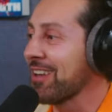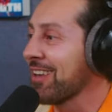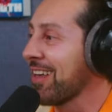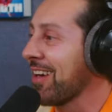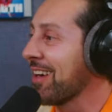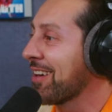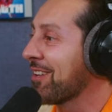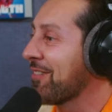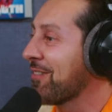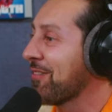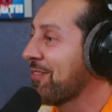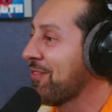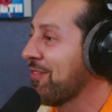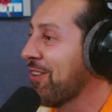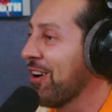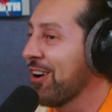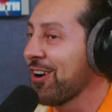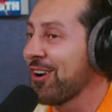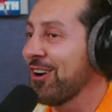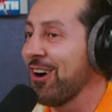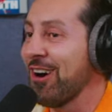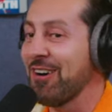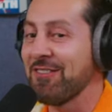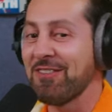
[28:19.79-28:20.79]
Like
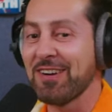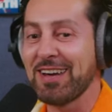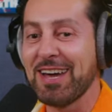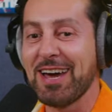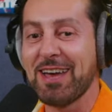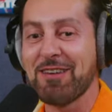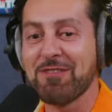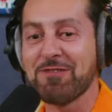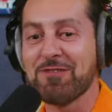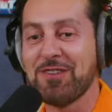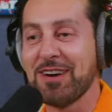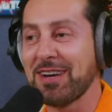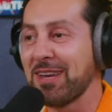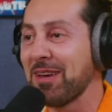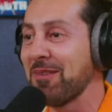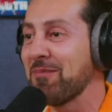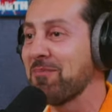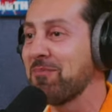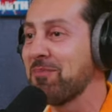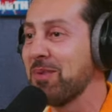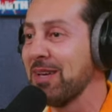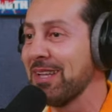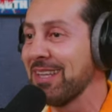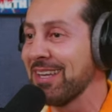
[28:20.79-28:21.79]
fuck off. I got a fucking
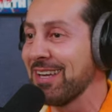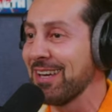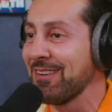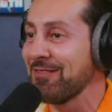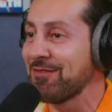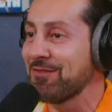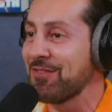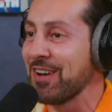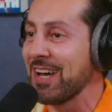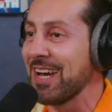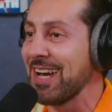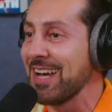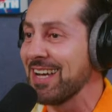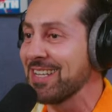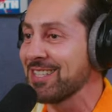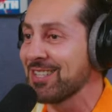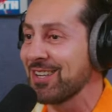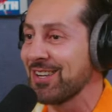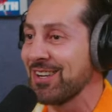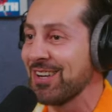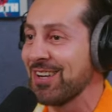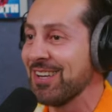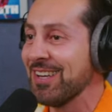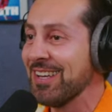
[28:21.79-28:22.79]
billion fans.
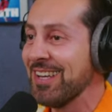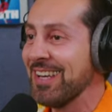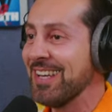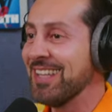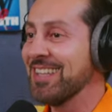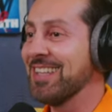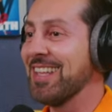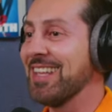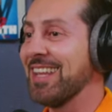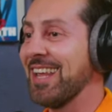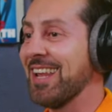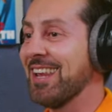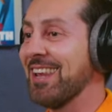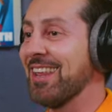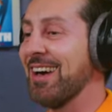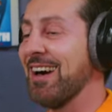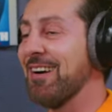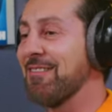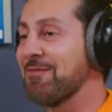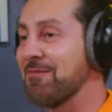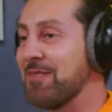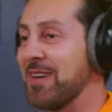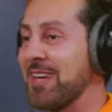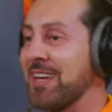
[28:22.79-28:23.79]
Yeah, or, but this is this
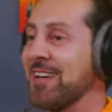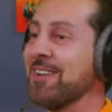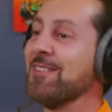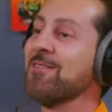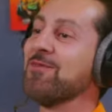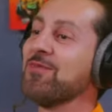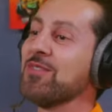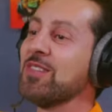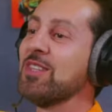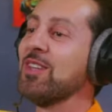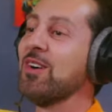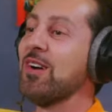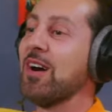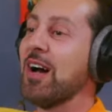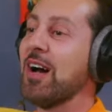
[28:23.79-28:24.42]
is me. this is the no.